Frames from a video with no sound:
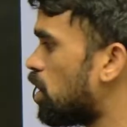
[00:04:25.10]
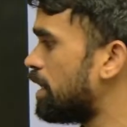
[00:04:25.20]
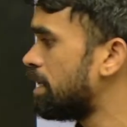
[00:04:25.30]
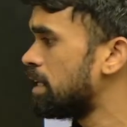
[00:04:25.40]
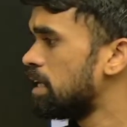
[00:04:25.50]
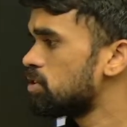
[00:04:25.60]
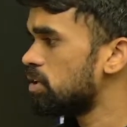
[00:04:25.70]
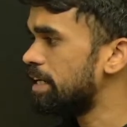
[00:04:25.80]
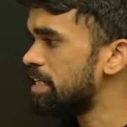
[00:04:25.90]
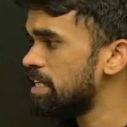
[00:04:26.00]
it? So
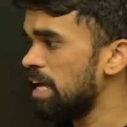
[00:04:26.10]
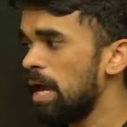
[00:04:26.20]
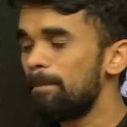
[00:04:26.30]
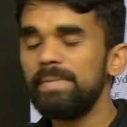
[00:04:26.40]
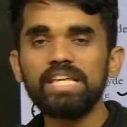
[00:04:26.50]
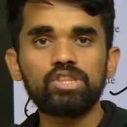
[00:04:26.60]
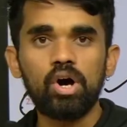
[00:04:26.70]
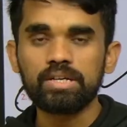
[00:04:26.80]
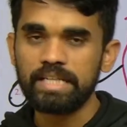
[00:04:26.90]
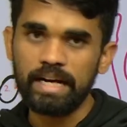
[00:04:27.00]
it is a
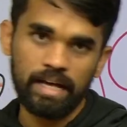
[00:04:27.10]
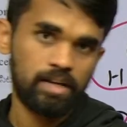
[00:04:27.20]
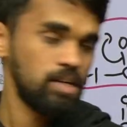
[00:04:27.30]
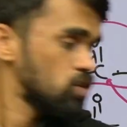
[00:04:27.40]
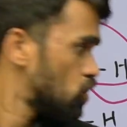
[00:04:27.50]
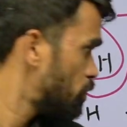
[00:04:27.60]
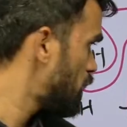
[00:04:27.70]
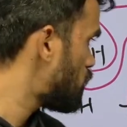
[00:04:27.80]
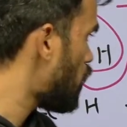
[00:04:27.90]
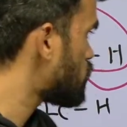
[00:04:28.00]
methoxide ion. So
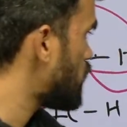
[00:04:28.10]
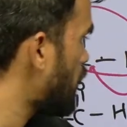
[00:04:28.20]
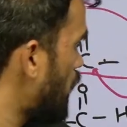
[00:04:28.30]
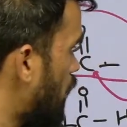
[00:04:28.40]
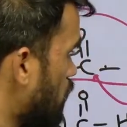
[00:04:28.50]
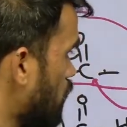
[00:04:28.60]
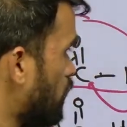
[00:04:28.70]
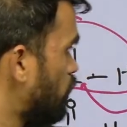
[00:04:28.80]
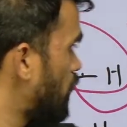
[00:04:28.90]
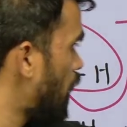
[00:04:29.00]
methoxide ion
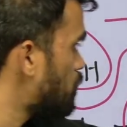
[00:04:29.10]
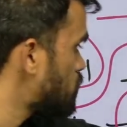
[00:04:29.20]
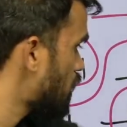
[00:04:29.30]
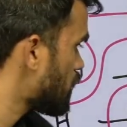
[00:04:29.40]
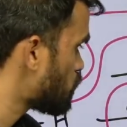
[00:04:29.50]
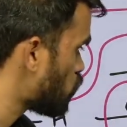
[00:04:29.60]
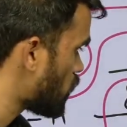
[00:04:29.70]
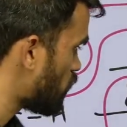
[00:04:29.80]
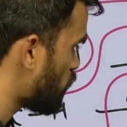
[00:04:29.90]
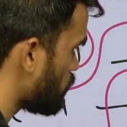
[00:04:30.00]
will abstract
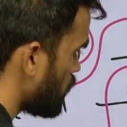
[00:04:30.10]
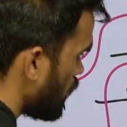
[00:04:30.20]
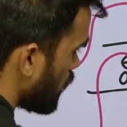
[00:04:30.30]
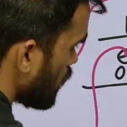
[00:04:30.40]
proton from here